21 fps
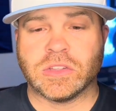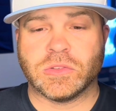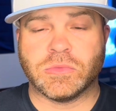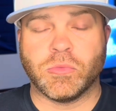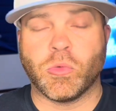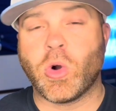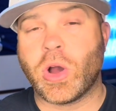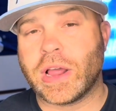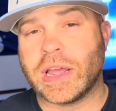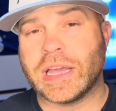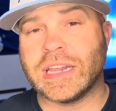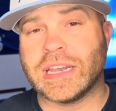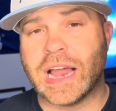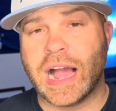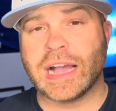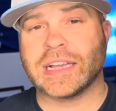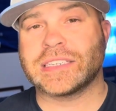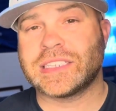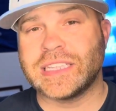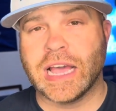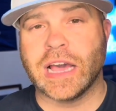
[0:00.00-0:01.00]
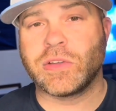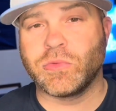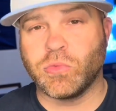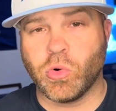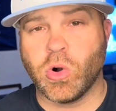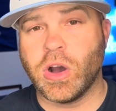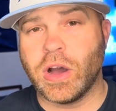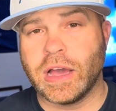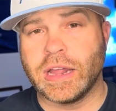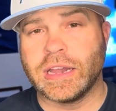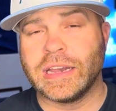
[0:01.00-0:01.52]
What, he knocks down
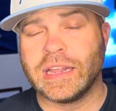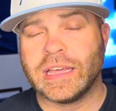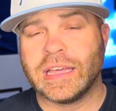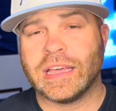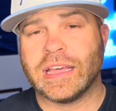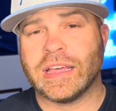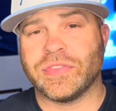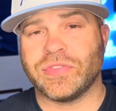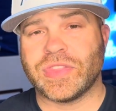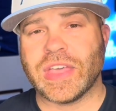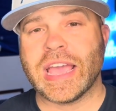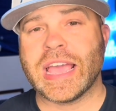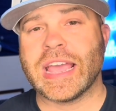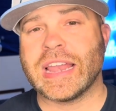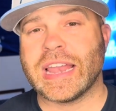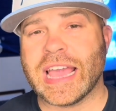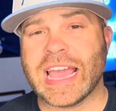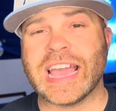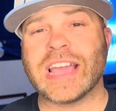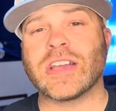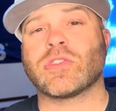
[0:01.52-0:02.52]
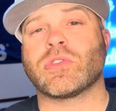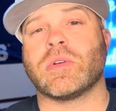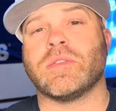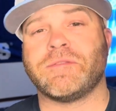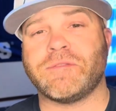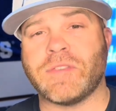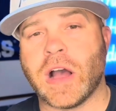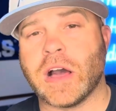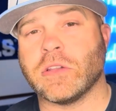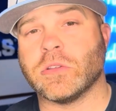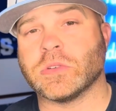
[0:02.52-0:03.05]
1, then Ingram
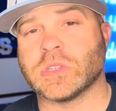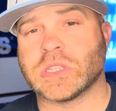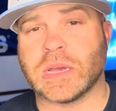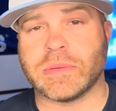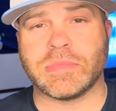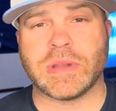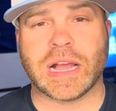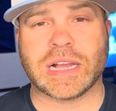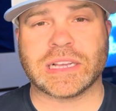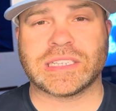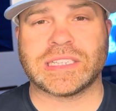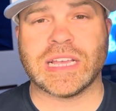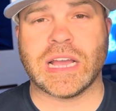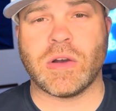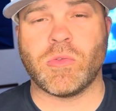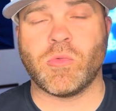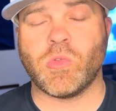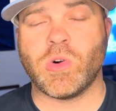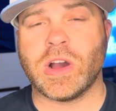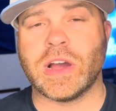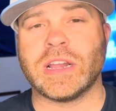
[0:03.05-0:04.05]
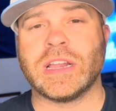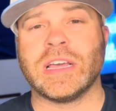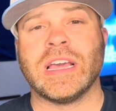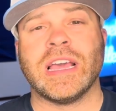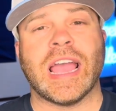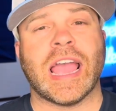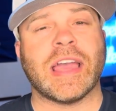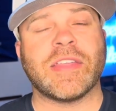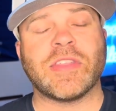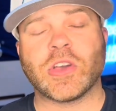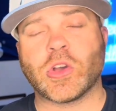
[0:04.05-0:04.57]
follows up, knocks down 1,
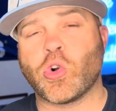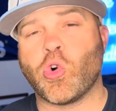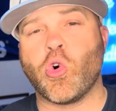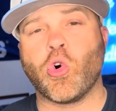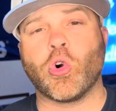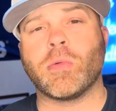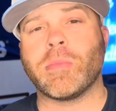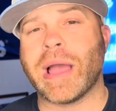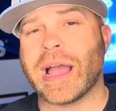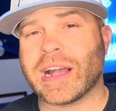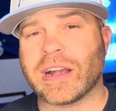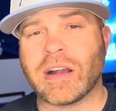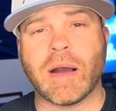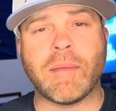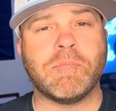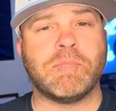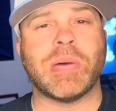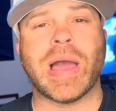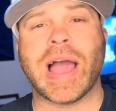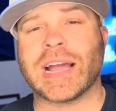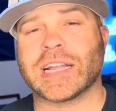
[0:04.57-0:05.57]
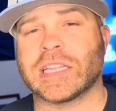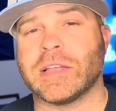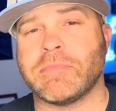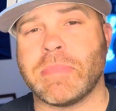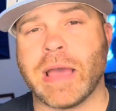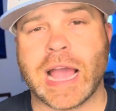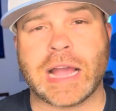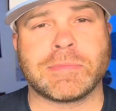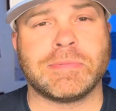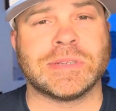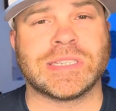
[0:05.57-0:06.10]
and then Cormac on
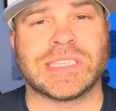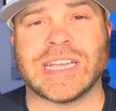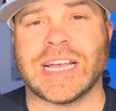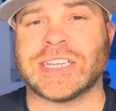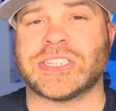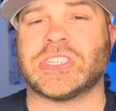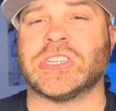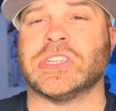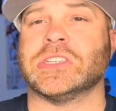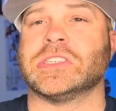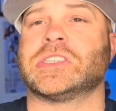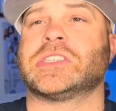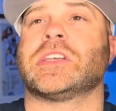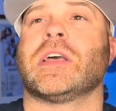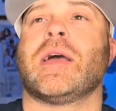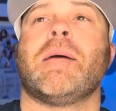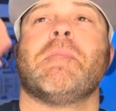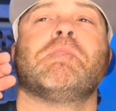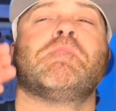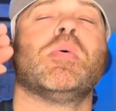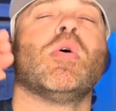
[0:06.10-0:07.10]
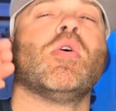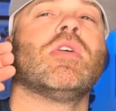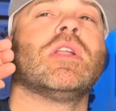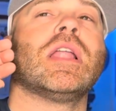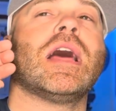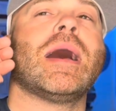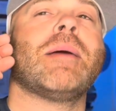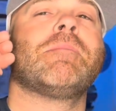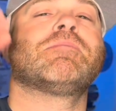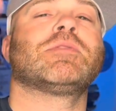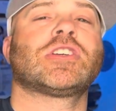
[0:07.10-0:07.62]
back-to-back possessions. Pull
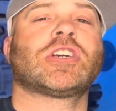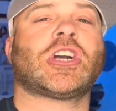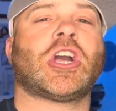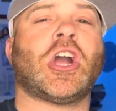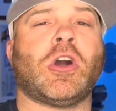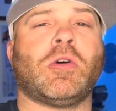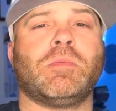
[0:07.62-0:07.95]
up.